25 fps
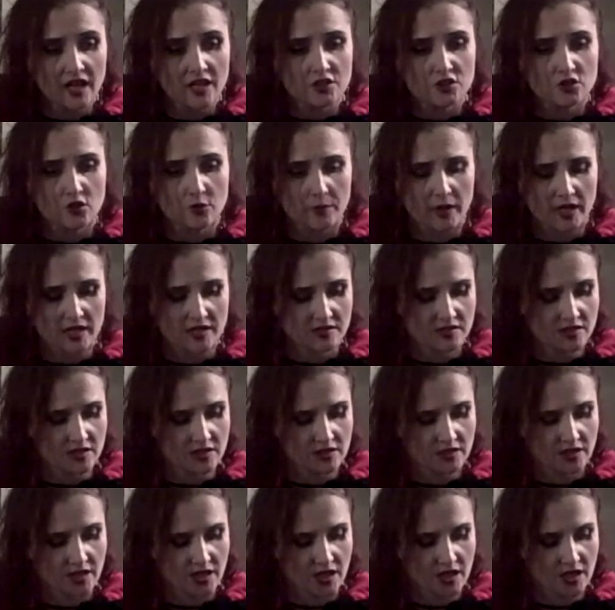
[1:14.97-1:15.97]
so
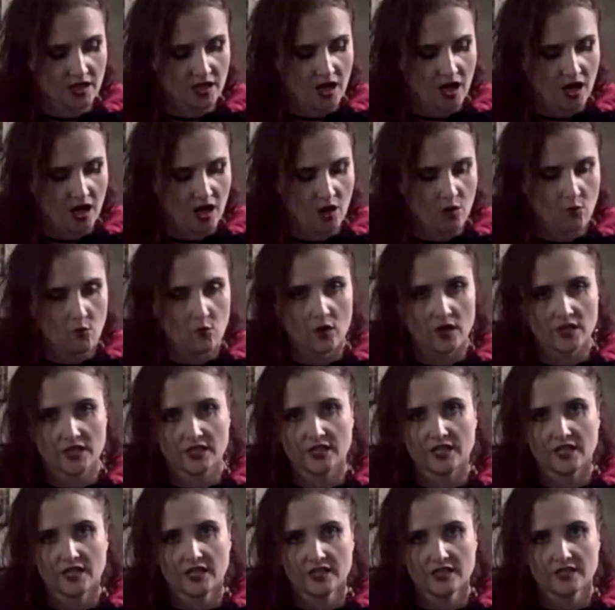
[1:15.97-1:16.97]
basically what
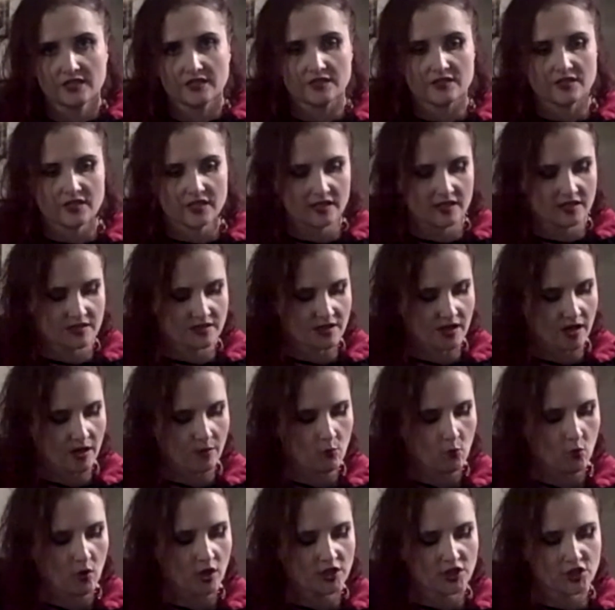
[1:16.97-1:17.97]
it is
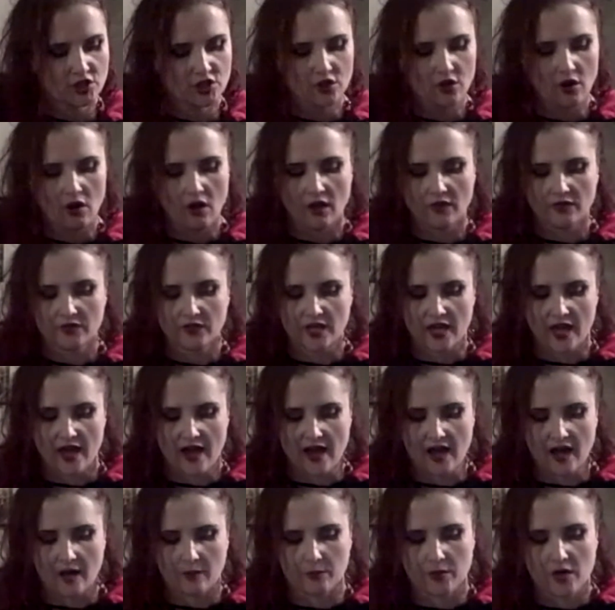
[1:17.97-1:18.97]
once you're on the
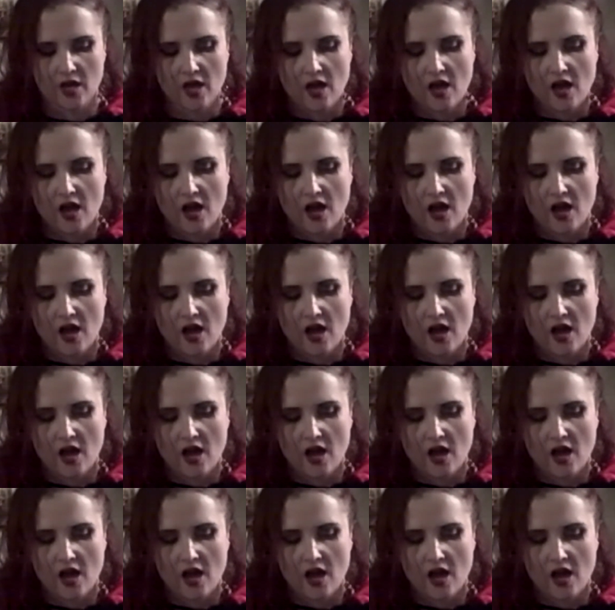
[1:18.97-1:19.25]
app,